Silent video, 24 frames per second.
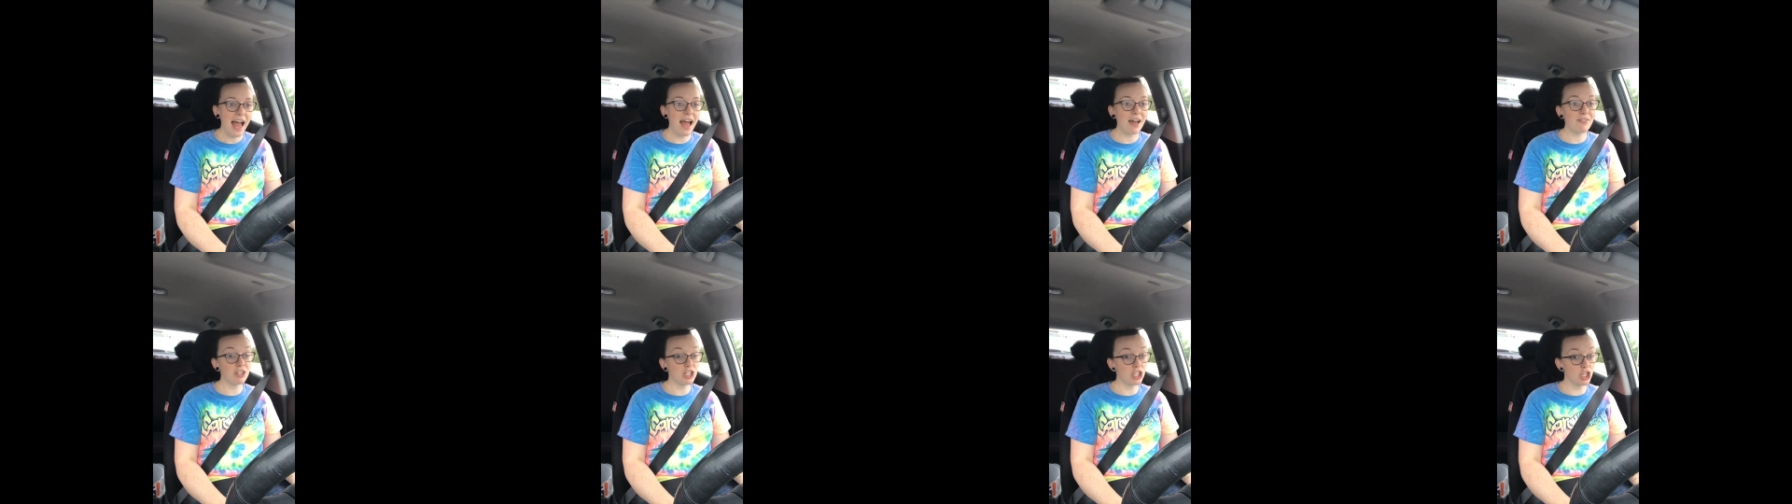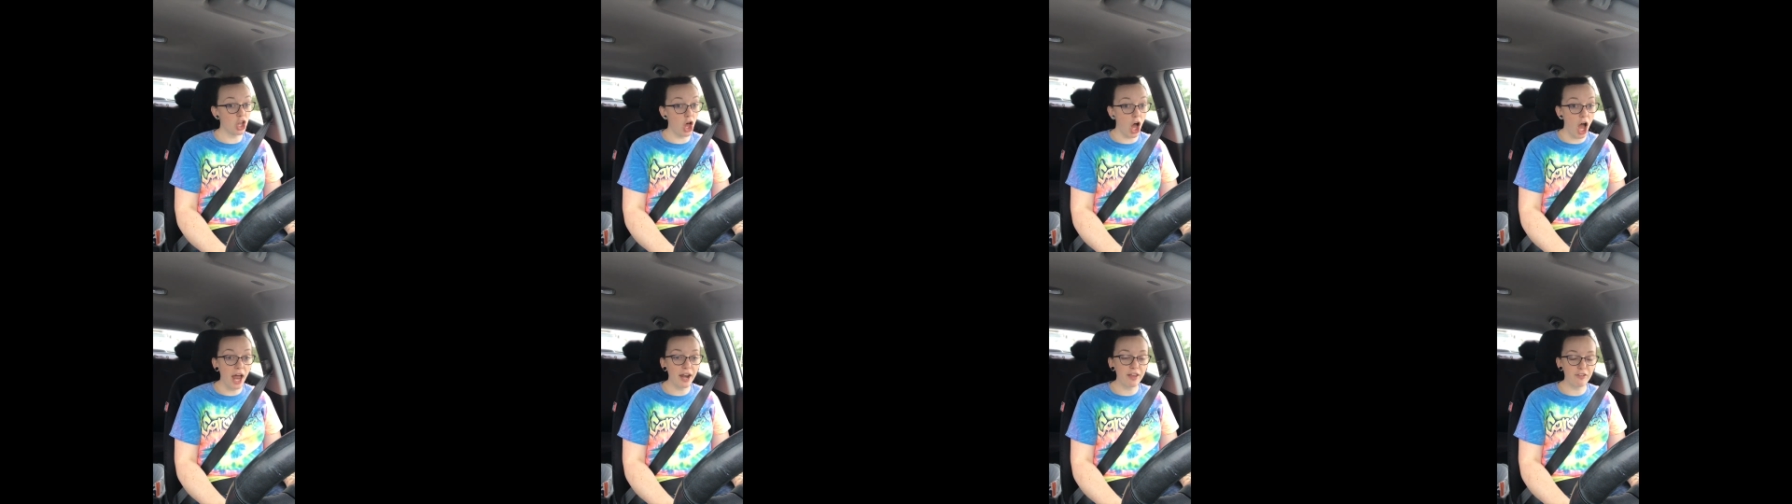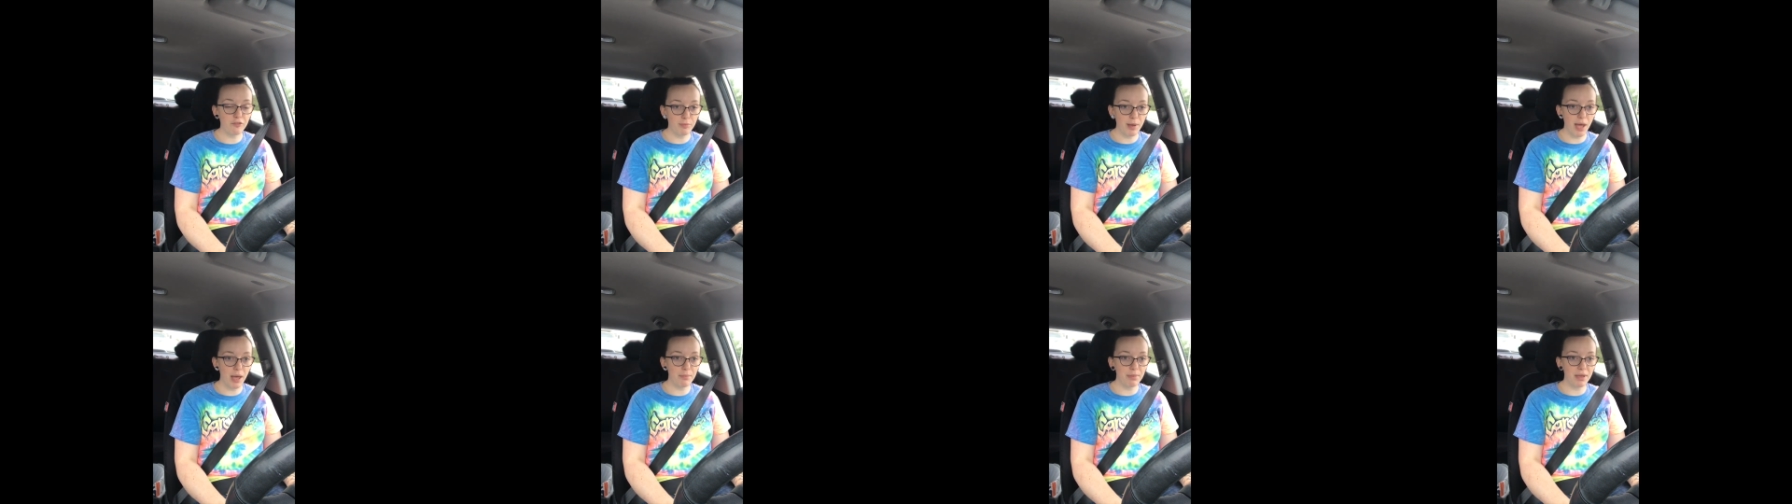I have a lot
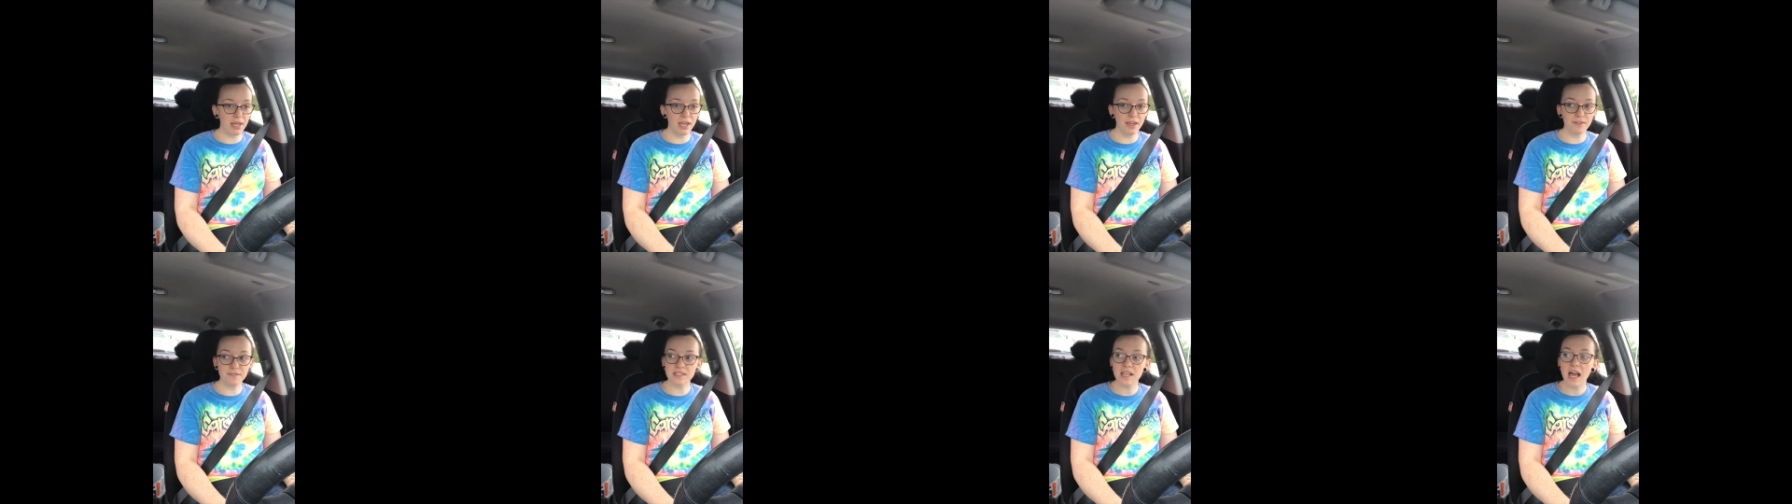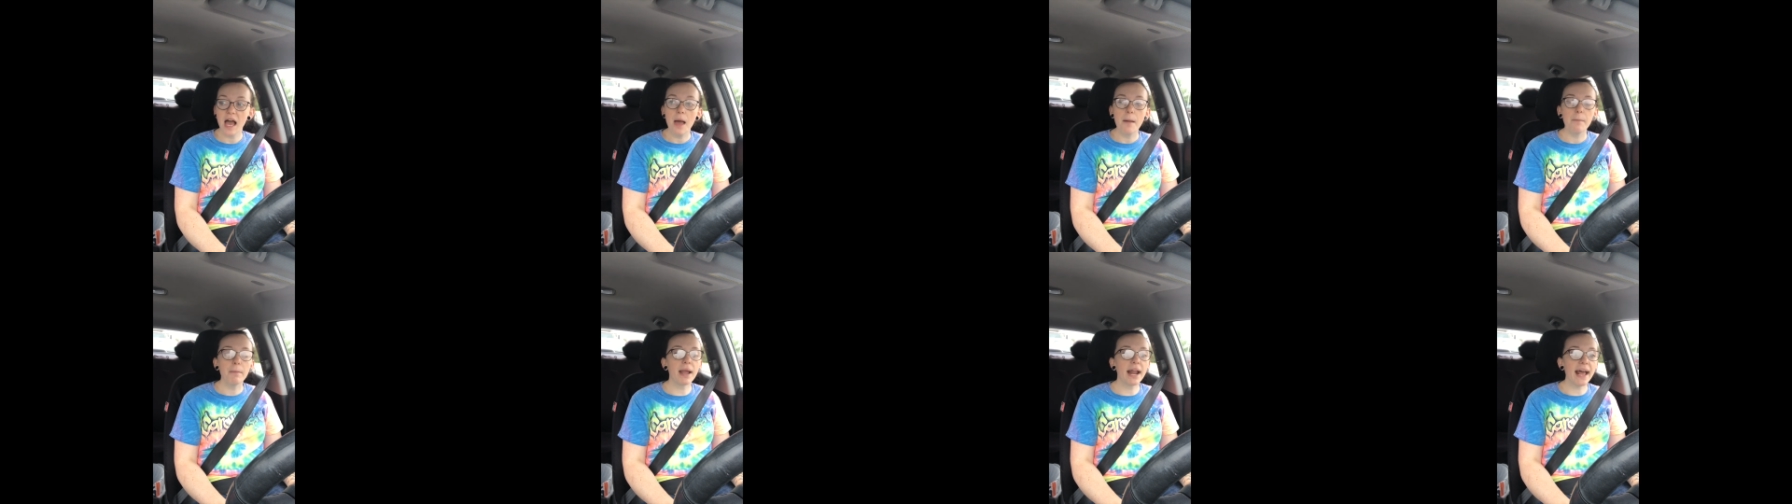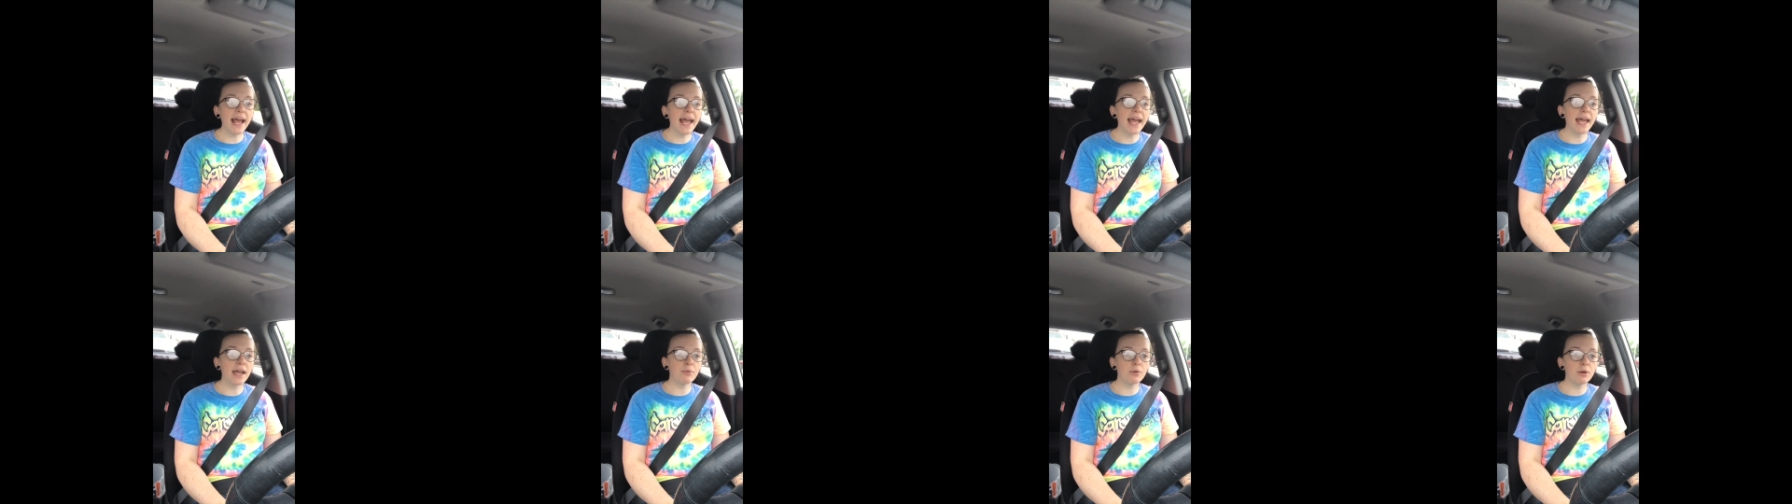of pet peeves, but I
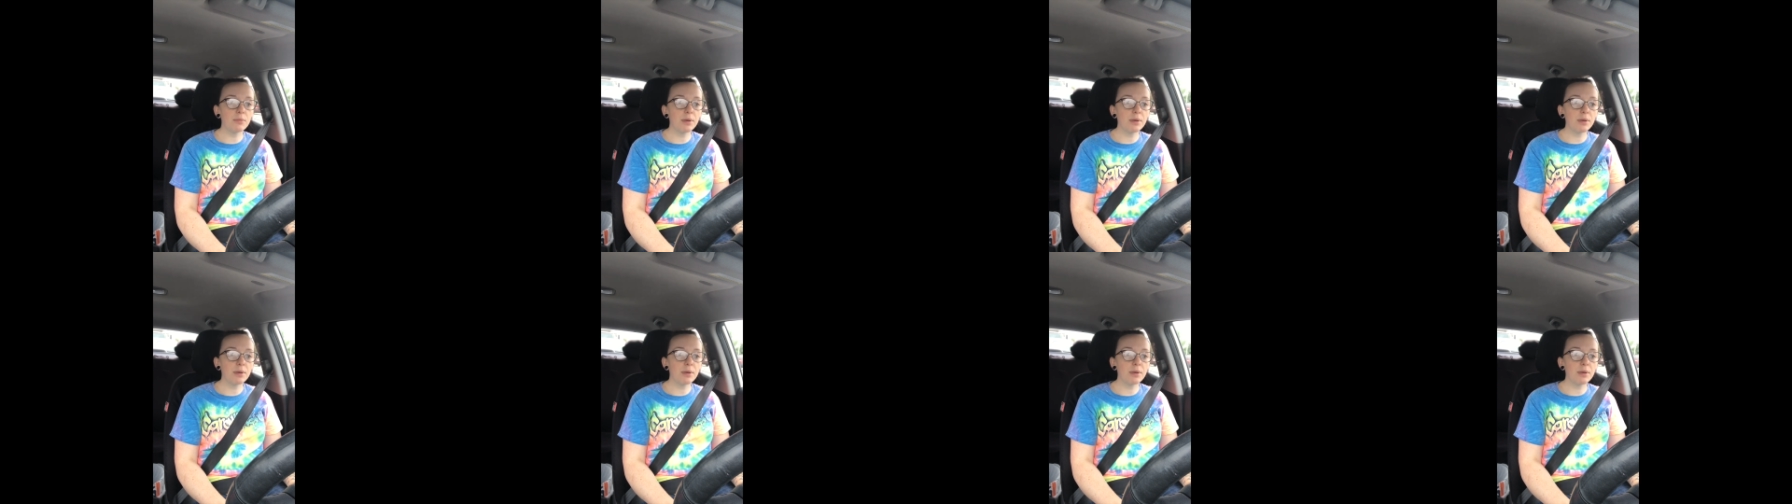hate